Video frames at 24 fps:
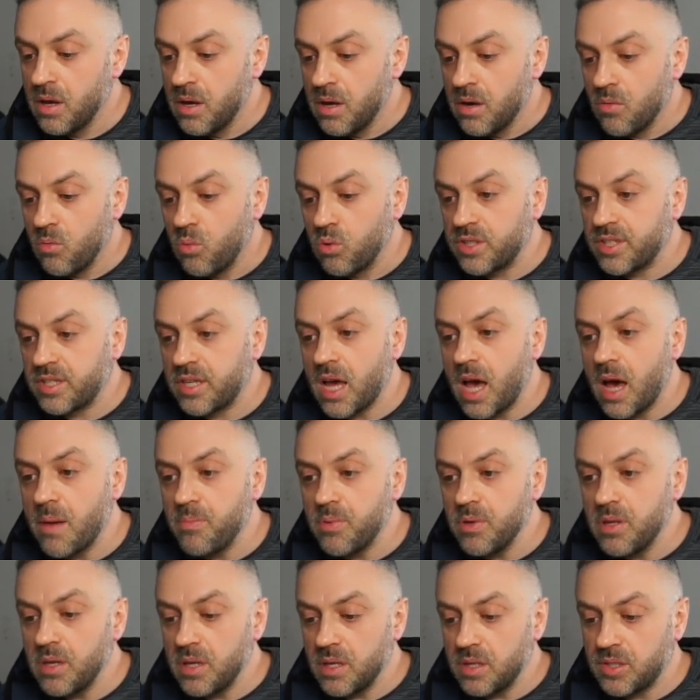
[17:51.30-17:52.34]
what's
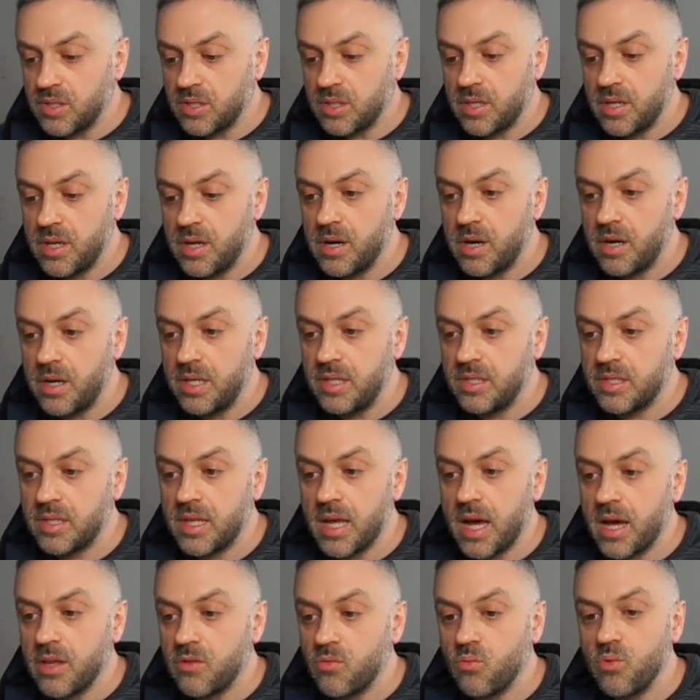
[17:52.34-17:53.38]
happening is
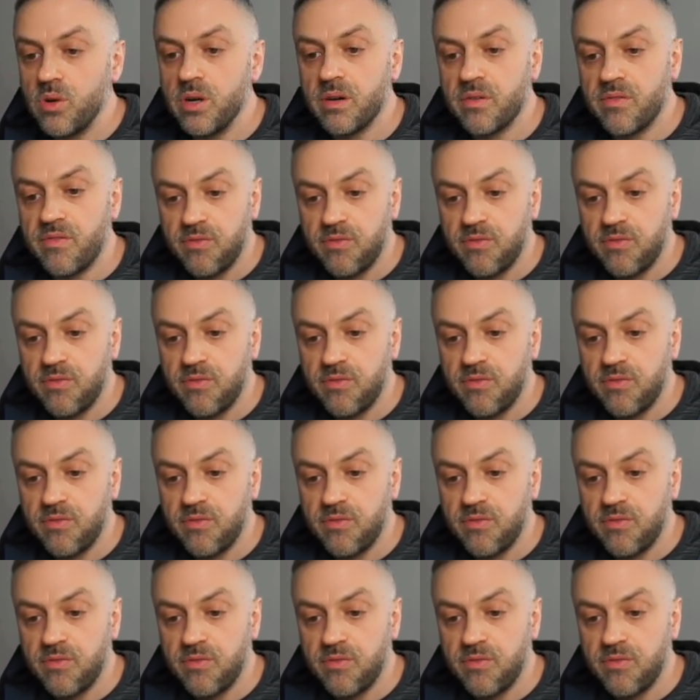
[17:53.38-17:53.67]
that we are